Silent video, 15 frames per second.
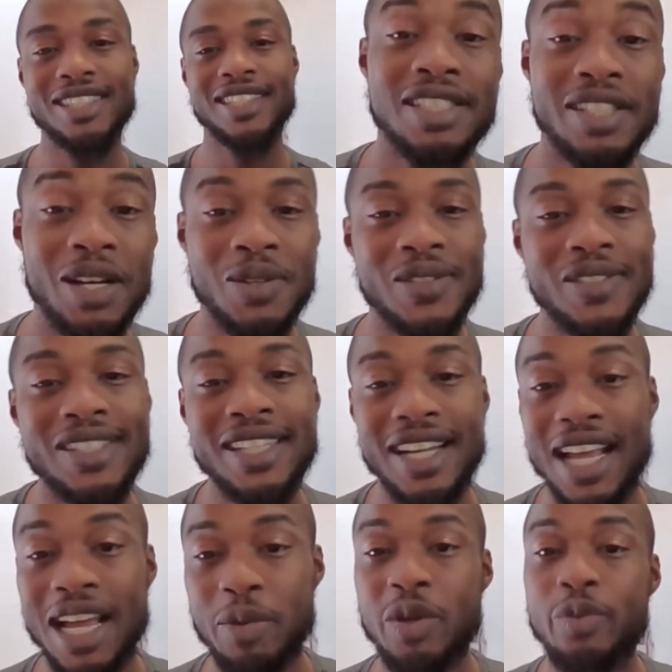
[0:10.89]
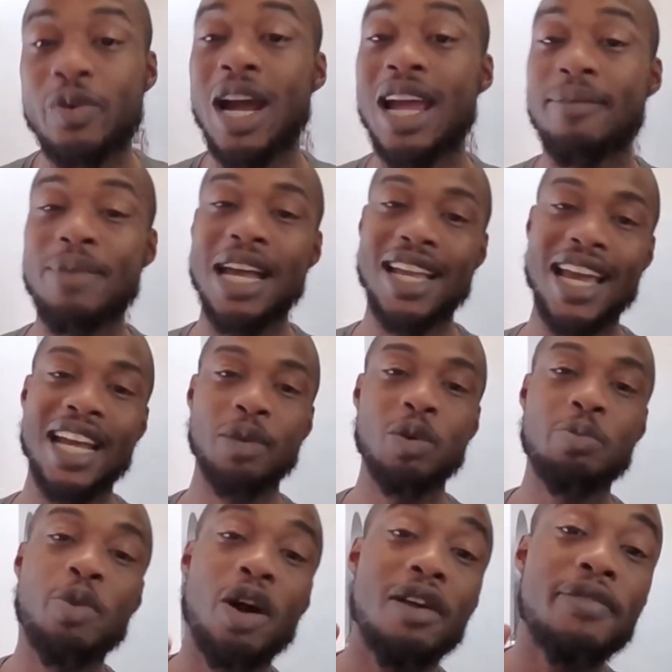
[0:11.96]
So today we right back at it
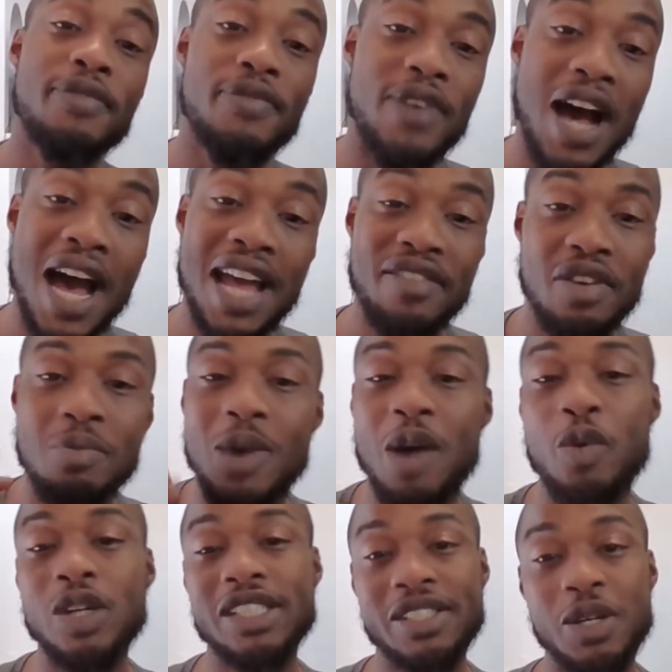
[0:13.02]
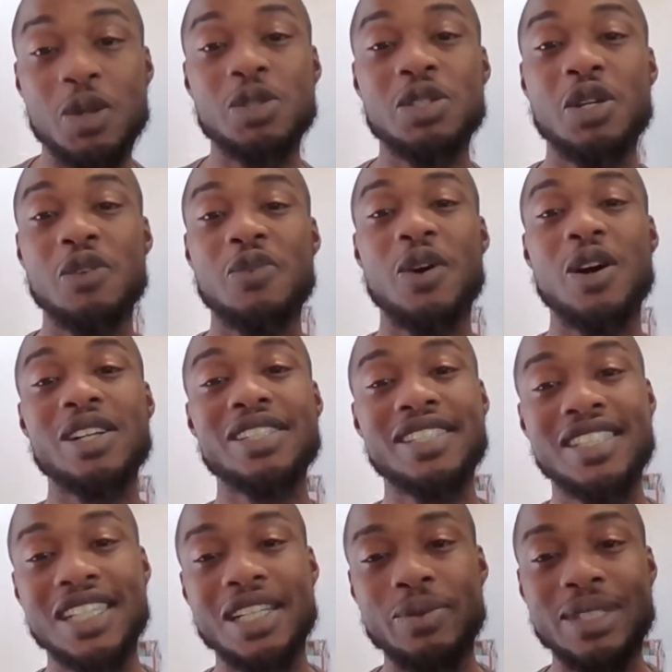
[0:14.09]
with part 5 of my What's Sold So Far
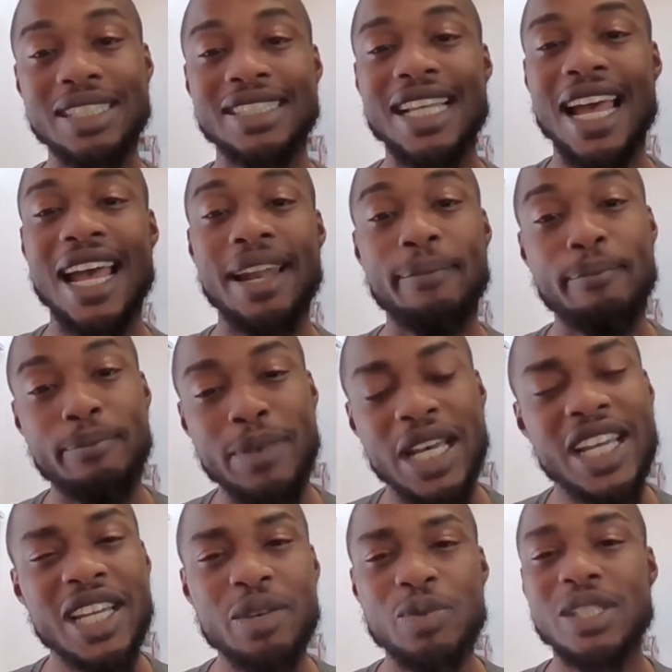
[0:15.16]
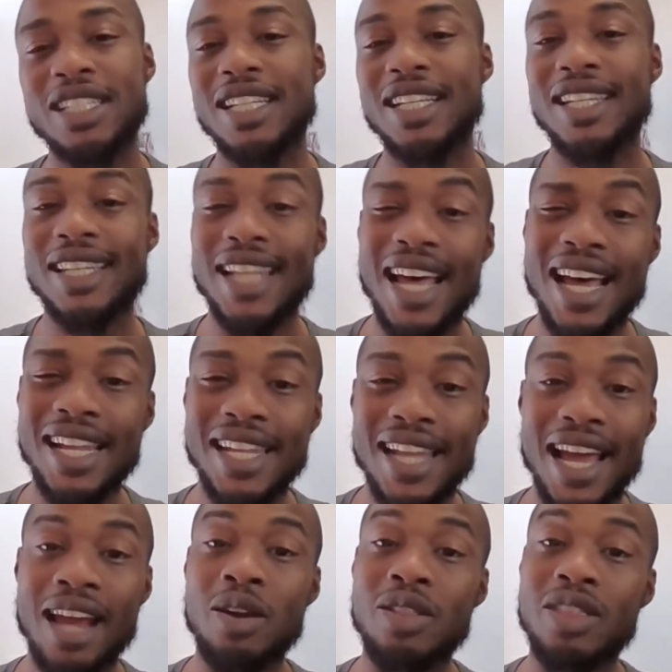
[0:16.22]
series, and May was a lot
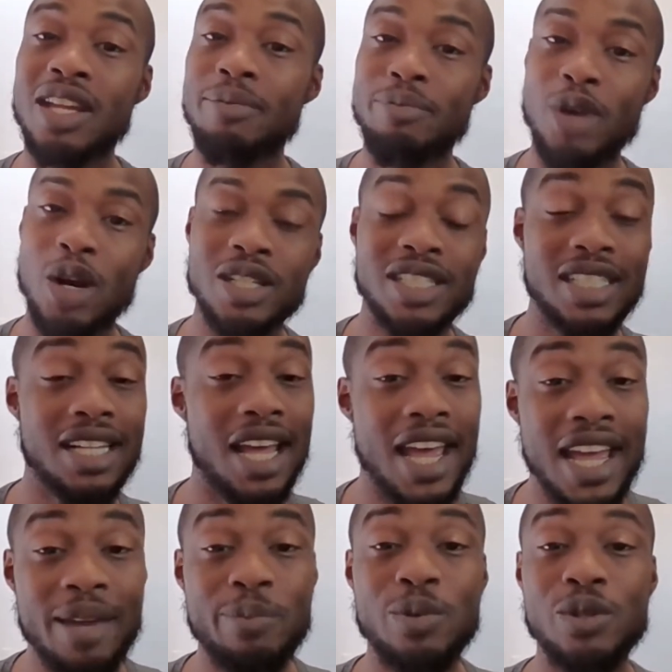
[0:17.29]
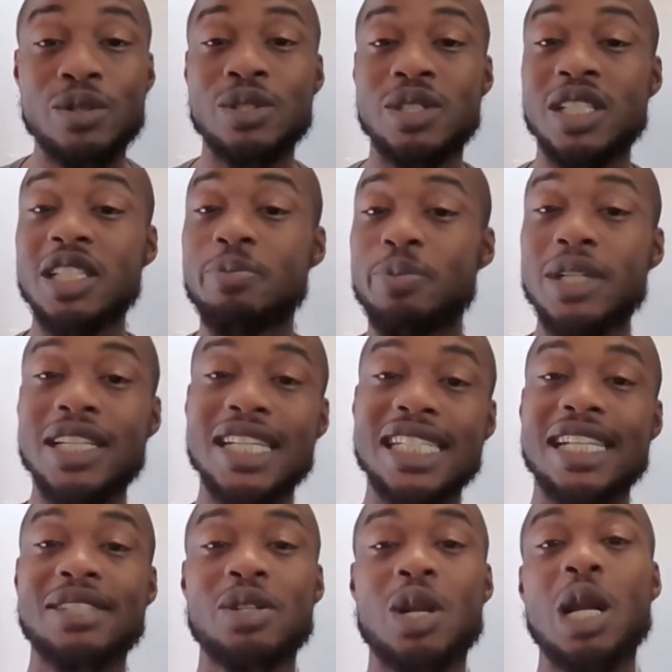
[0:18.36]
lighter than March and April just because
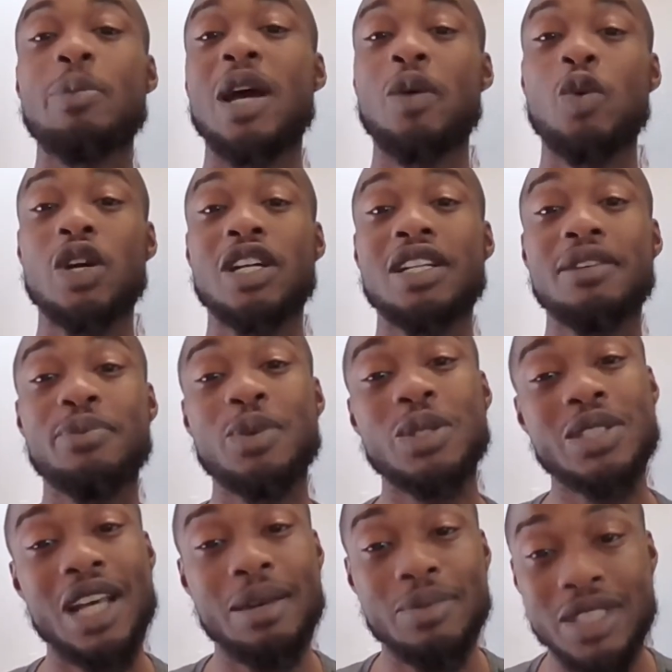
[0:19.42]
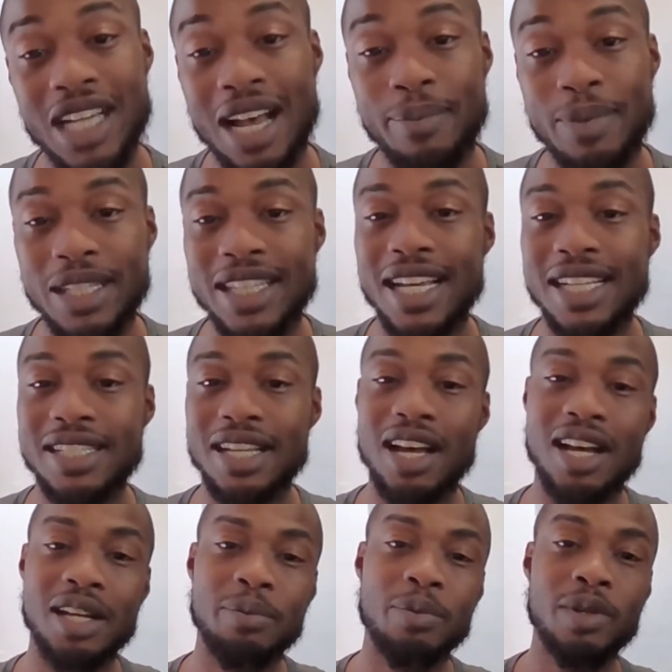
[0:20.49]
I started back working a full-time job at that
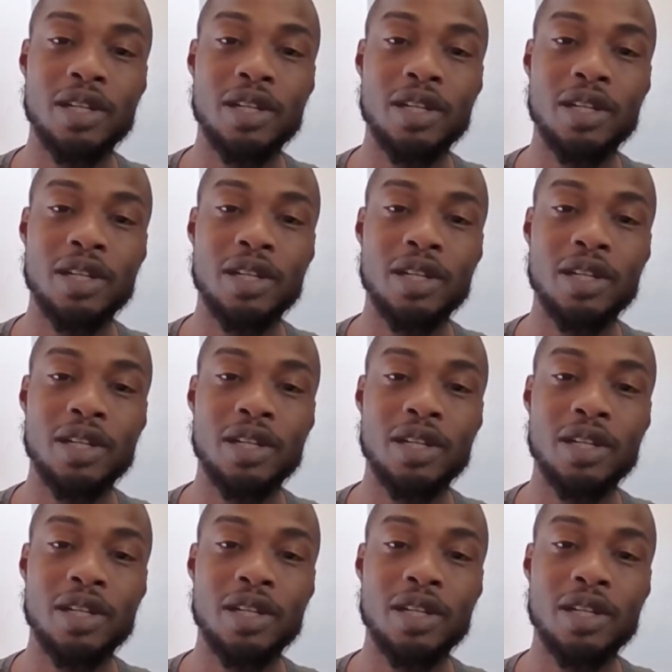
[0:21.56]
time.